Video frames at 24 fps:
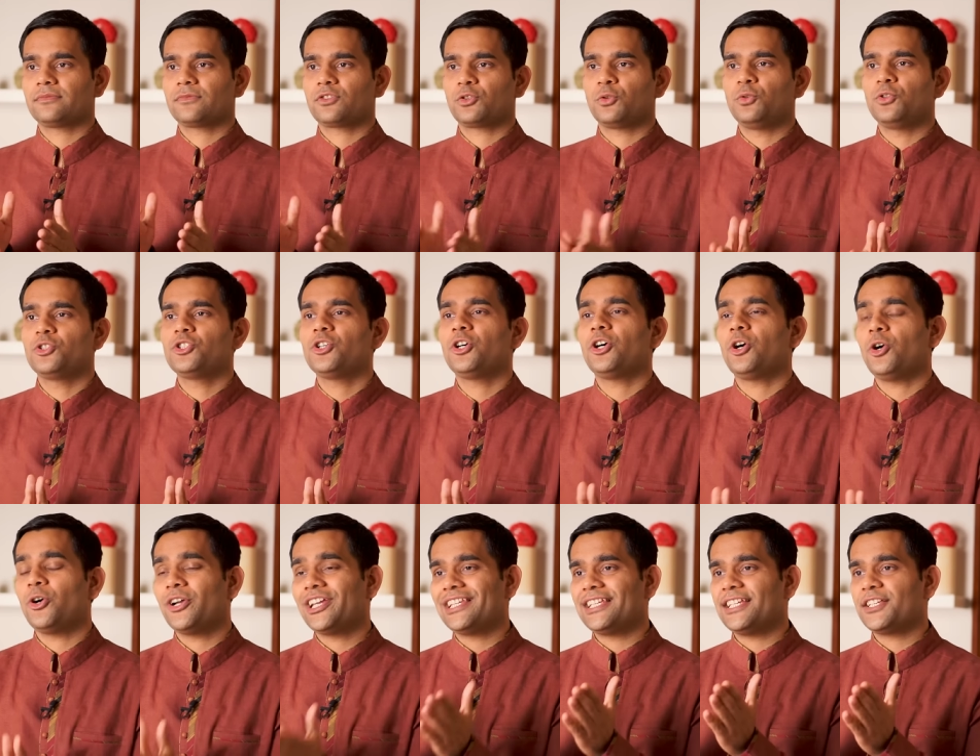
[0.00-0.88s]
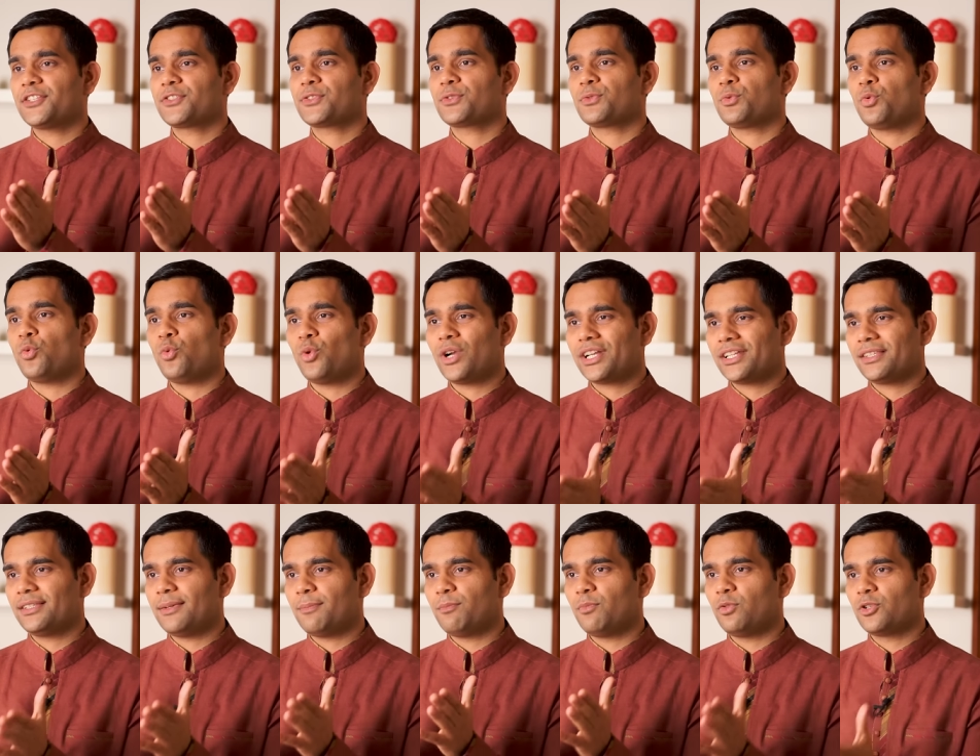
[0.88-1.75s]
Thuja oil is
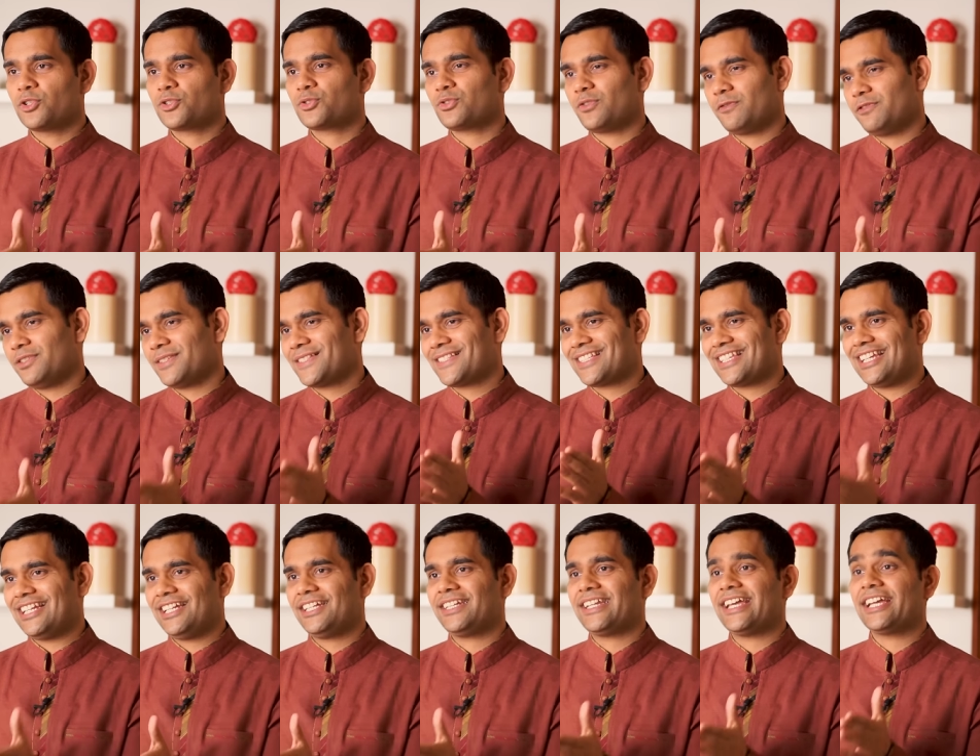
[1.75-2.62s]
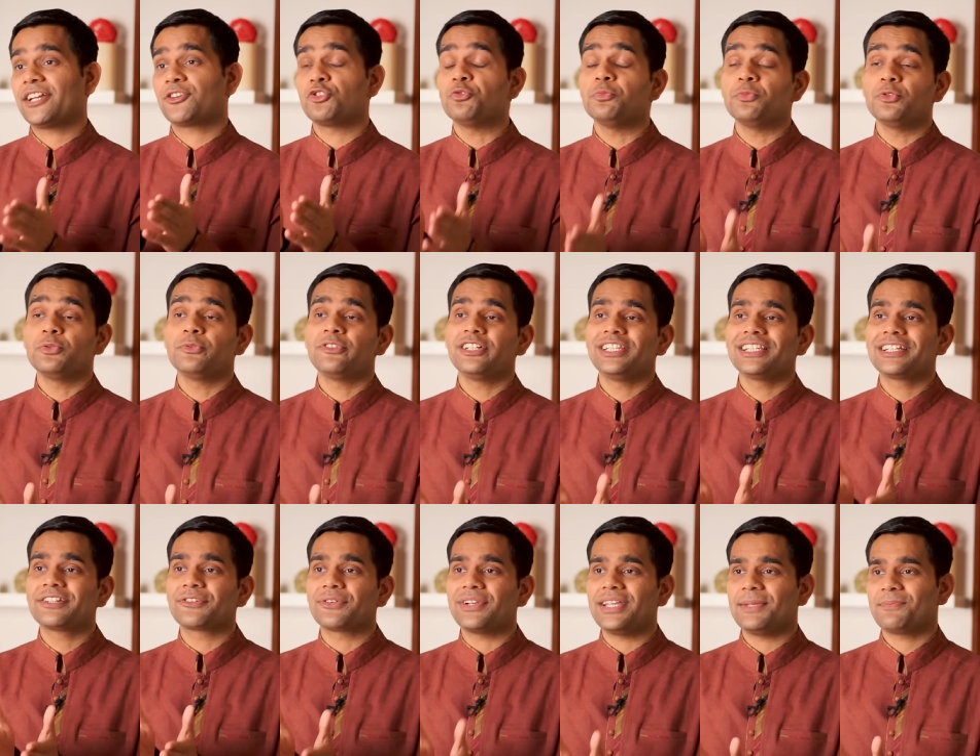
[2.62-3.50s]
what the most of the skin tag removal
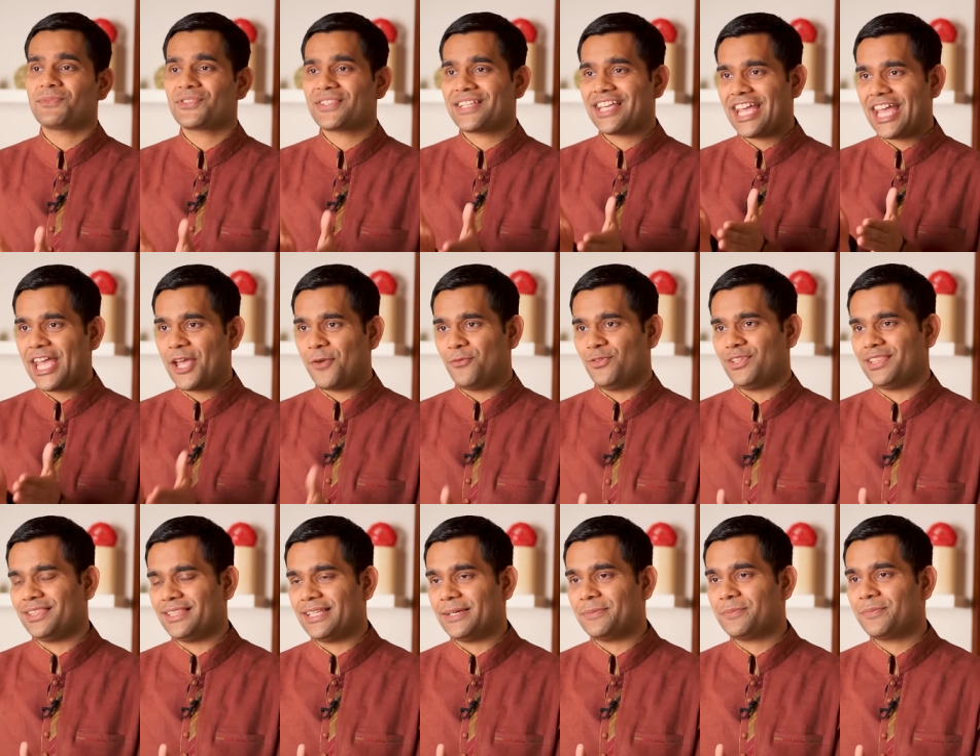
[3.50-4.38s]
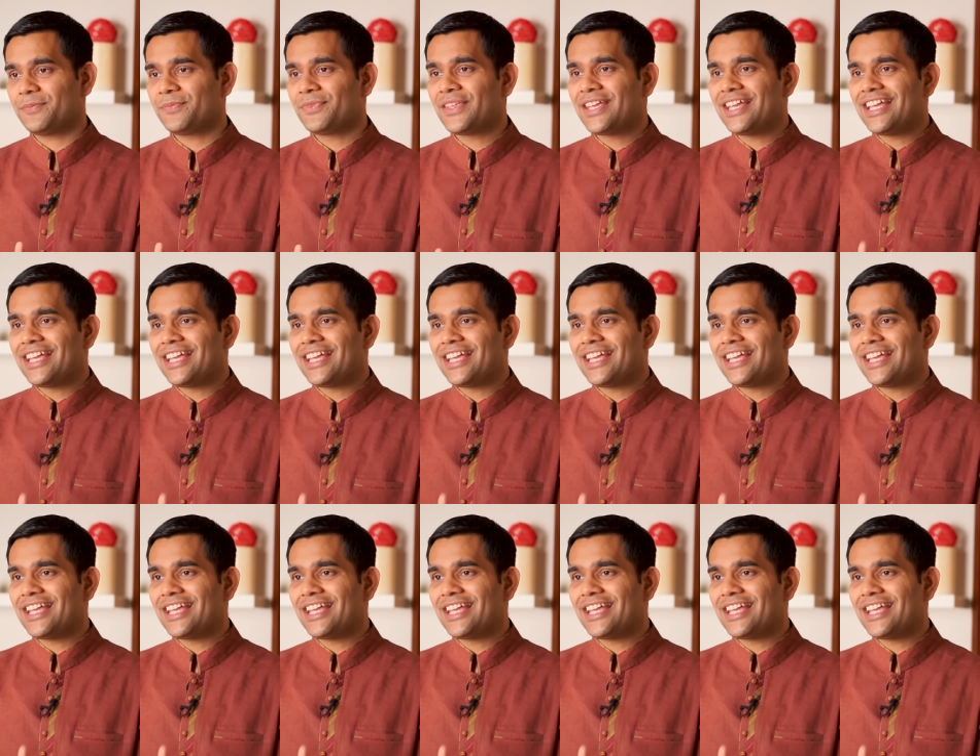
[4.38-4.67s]
creams have in them